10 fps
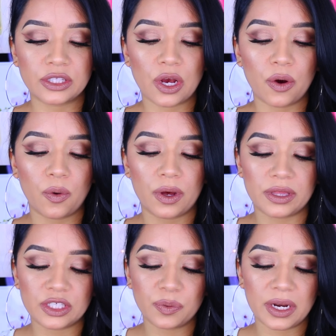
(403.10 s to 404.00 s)
So
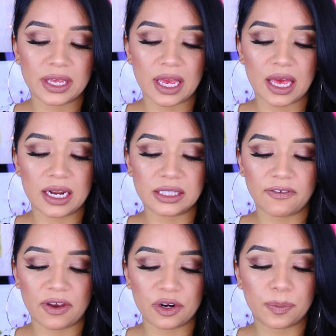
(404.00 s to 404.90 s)
this one, again, it's
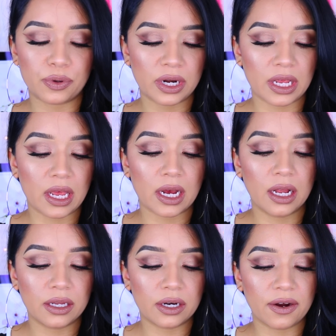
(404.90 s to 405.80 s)
a very pretty
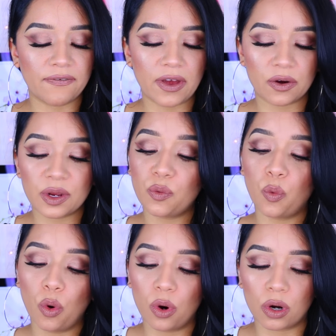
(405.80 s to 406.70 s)
color, very
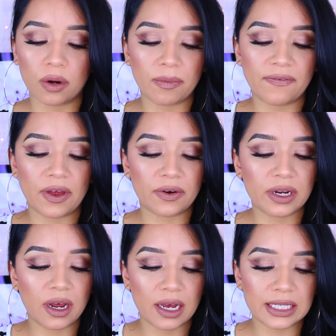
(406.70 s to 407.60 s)
warm,
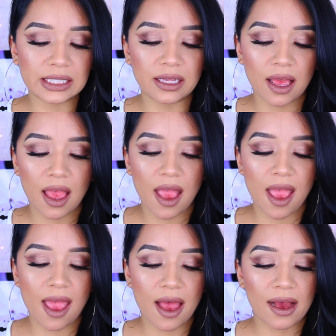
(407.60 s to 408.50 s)
very nice,
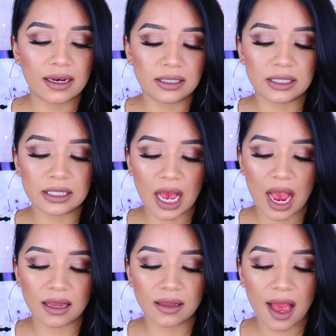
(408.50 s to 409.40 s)
and
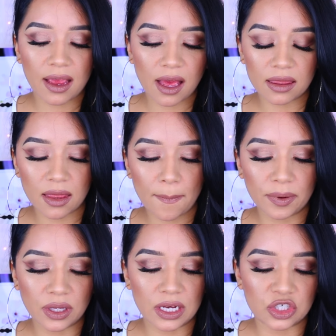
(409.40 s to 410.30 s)
I like the
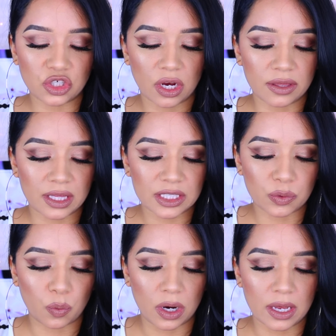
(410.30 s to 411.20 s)
blush on this
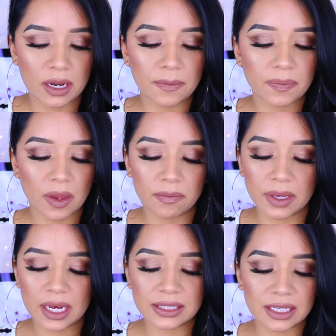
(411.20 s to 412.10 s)
one
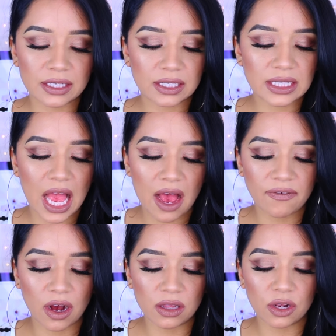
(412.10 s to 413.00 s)
because it does
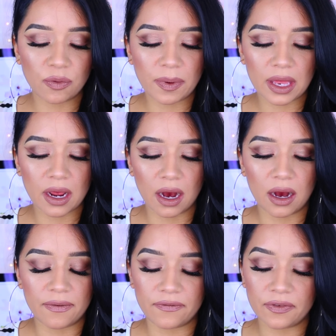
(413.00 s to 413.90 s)
have a little bit
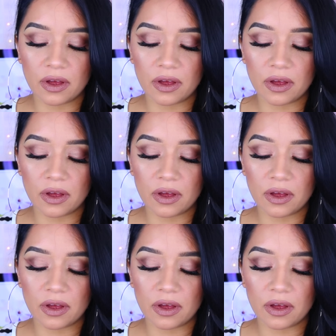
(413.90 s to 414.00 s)
of